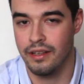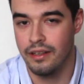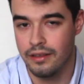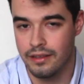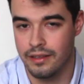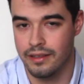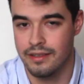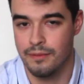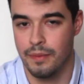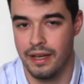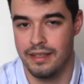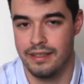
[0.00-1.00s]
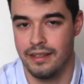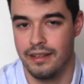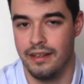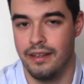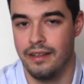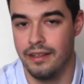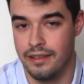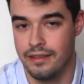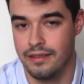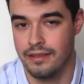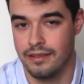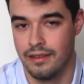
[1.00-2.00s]
interest basically
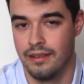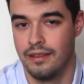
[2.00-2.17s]
is,